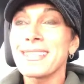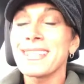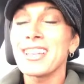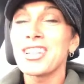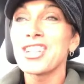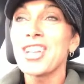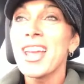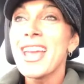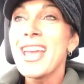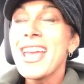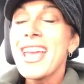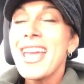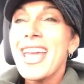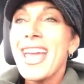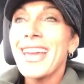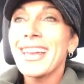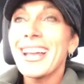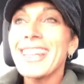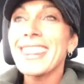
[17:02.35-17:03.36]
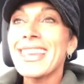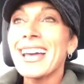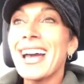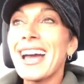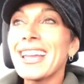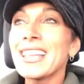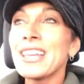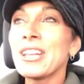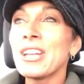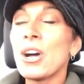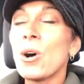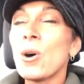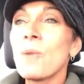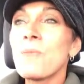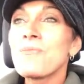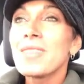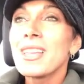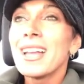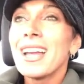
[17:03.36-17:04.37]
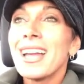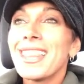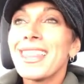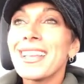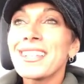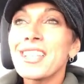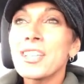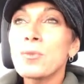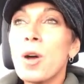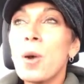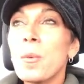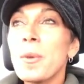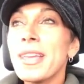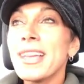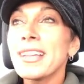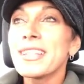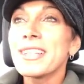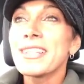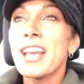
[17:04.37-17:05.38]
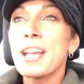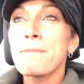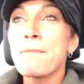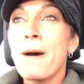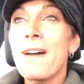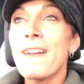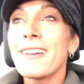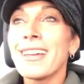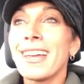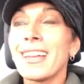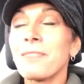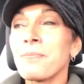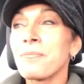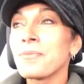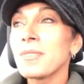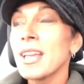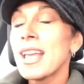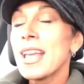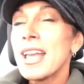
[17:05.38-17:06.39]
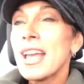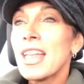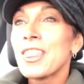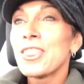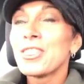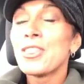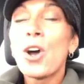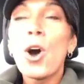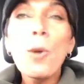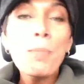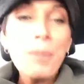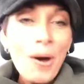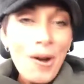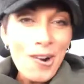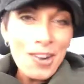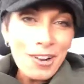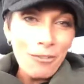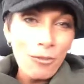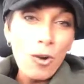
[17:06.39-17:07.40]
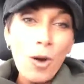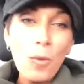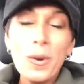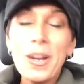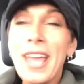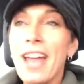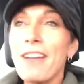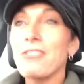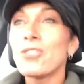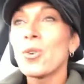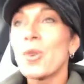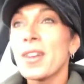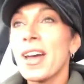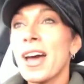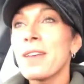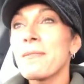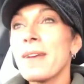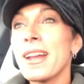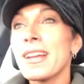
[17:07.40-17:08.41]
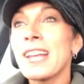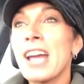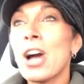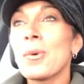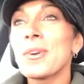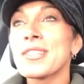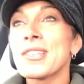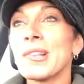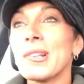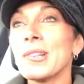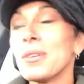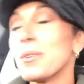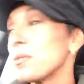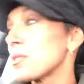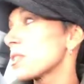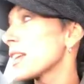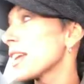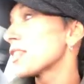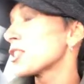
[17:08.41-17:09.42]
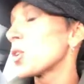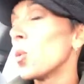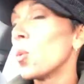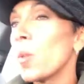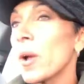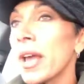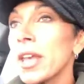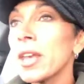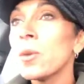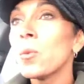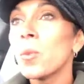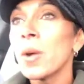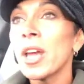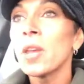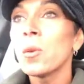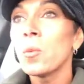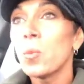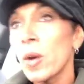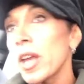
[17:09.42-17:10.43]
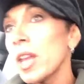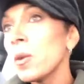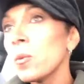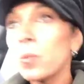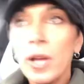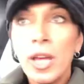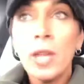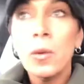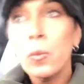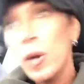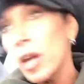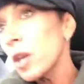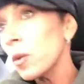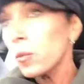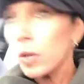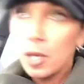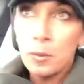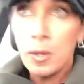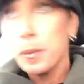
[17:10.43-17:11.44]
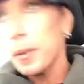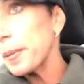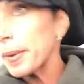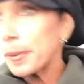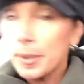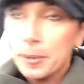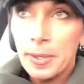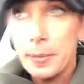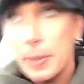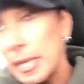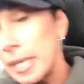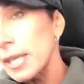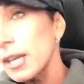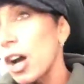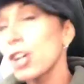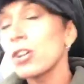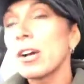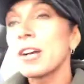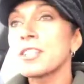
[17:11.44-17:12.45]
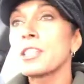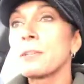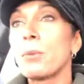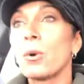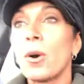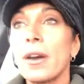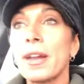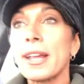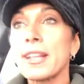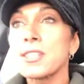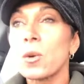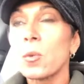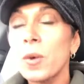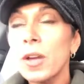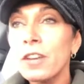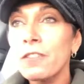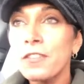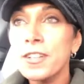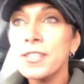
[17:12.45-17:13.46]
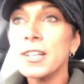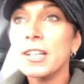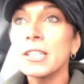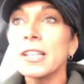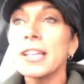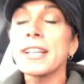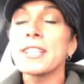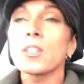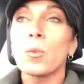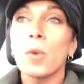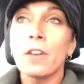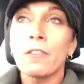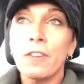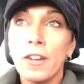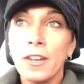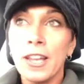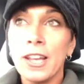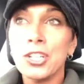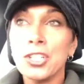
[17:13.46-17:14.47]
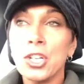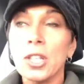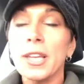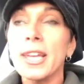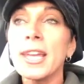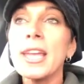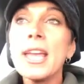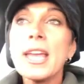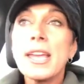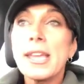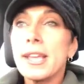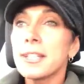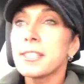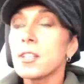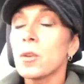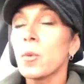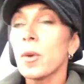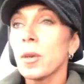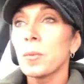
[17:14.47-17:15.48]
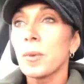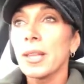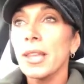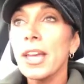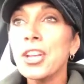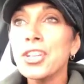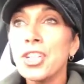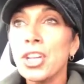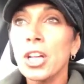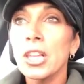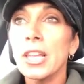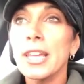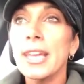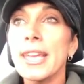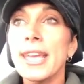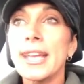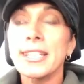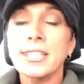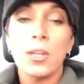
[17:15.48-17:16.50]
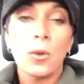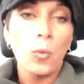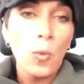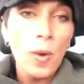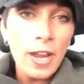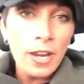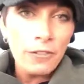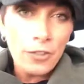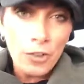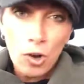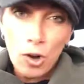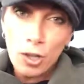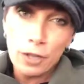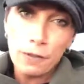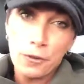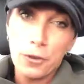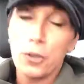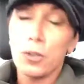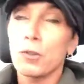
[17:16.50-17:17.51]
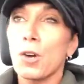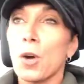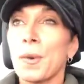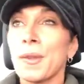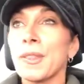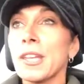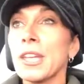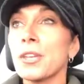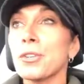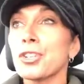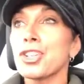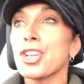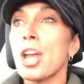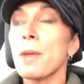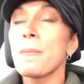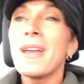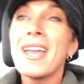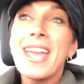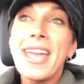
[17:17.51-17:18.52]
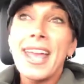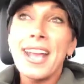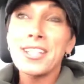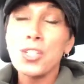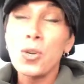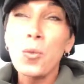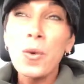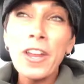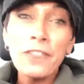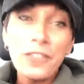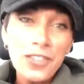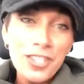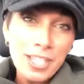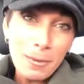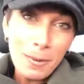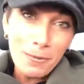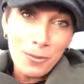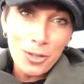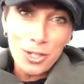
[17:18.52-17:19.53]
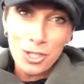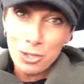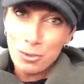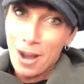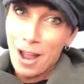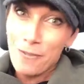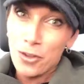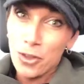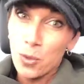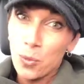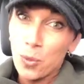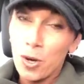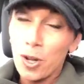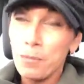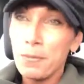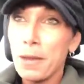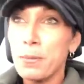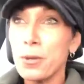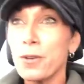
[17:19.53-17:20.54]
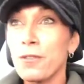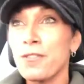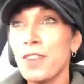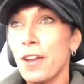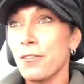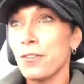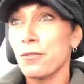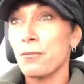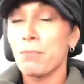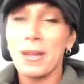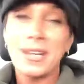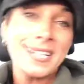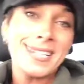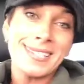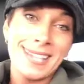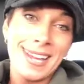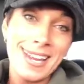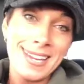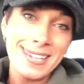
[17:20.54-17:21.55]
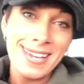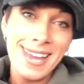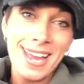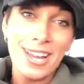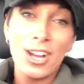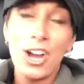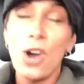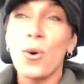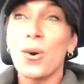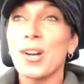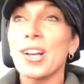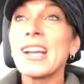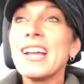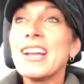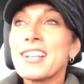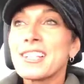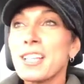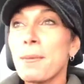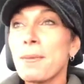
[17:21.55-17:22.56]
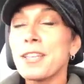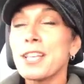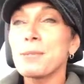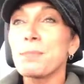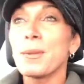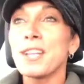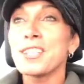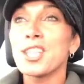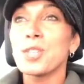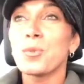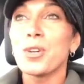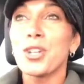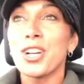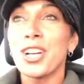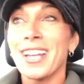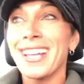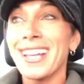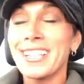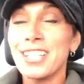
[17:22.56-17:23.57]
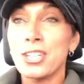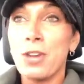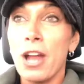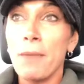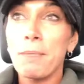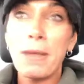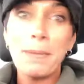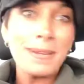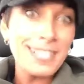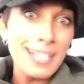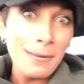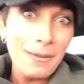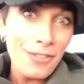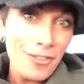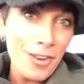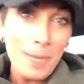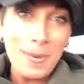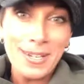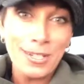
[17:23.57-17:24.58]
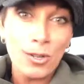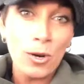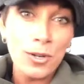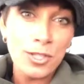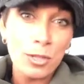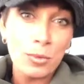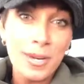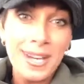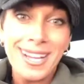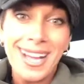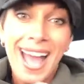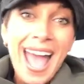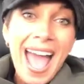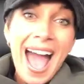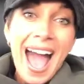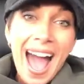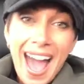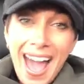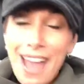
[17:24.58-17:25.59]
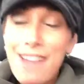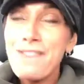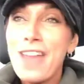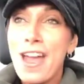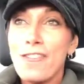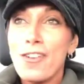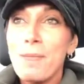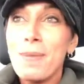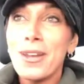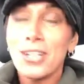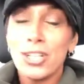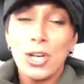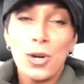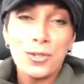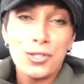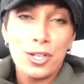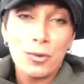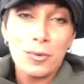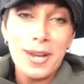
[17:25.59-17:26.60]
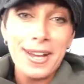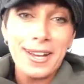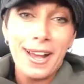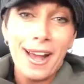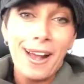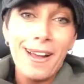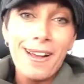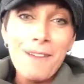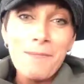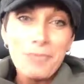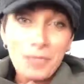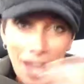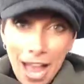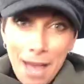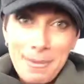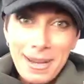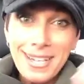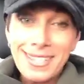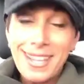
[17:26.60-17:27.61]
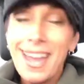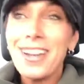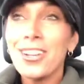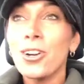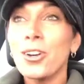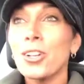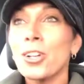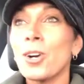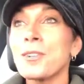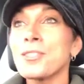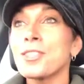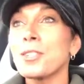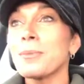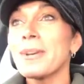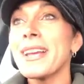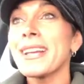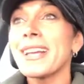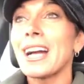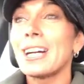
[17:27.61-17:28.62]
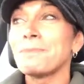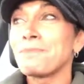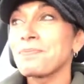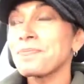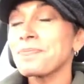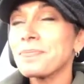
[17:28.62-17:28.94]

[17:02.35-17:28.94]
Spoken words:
message. And I thought, this is what we get to take part in. No part of what we have going on right now is a lose. It's a win, win, win, win, win, win, win, win, win, win, win across the board. It's a win physically, it's a win financially, it's a win relationally, it's a win for all of you to grow in leadership. It's a win for some of you to travel the world. Maybe you've never been to San Diego or some of these places where you're going to get to travel. Maybe some of you have never been to Costa Rica. I've never been to Costa Rica. I'm excited to go to Costa Rica.